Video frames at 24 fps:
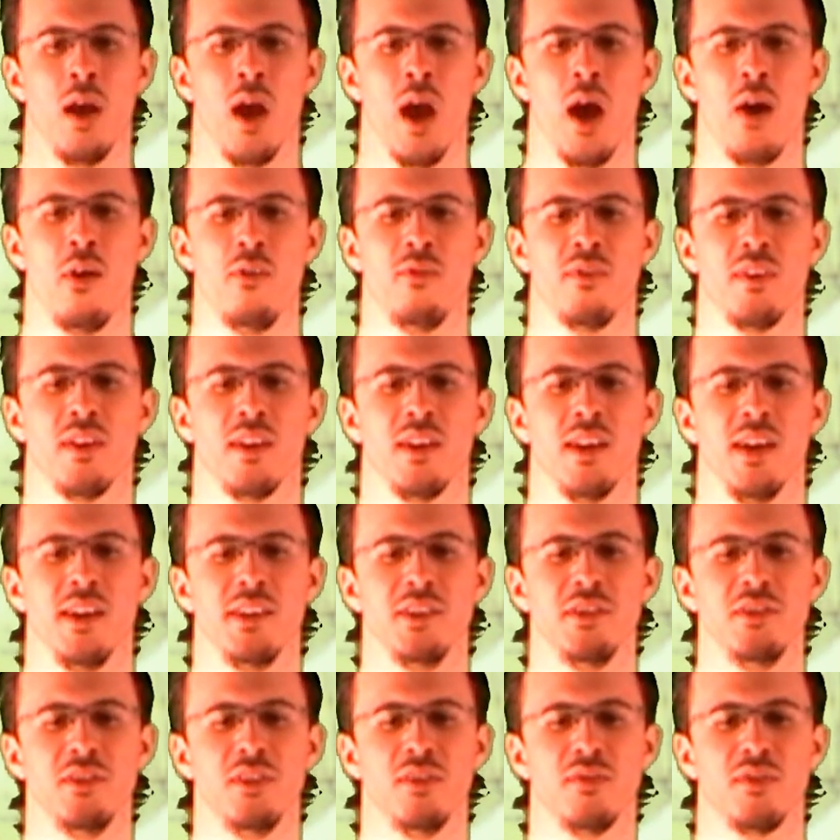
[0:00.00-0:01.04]
However,
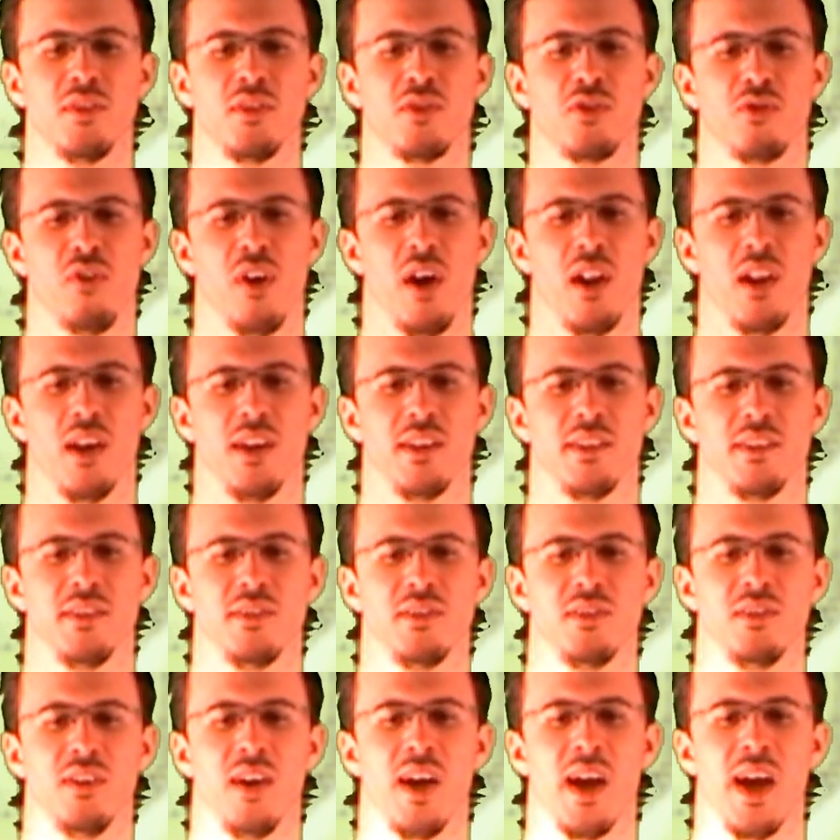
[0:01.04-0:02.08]
Legend of the Twilight is
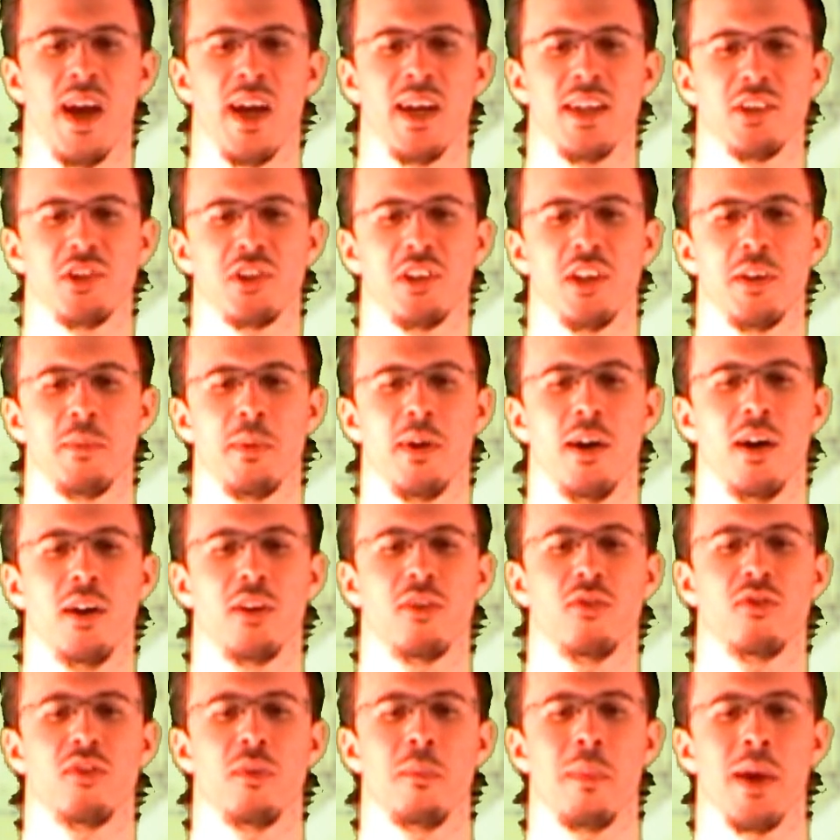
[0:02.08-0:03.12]
not actually part
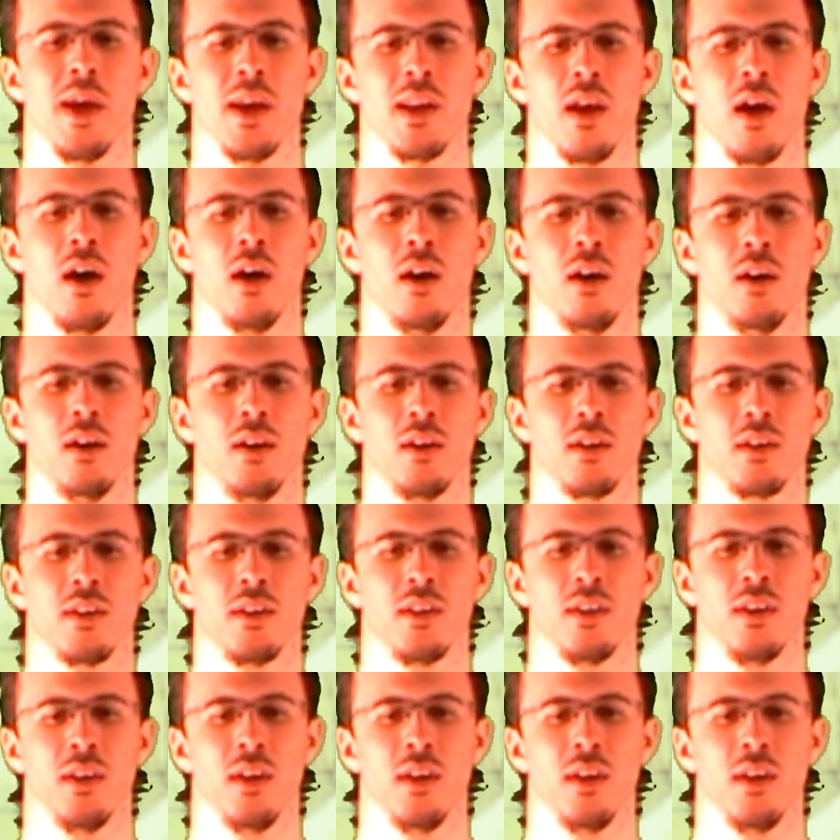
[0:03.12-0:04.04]
of the main arc,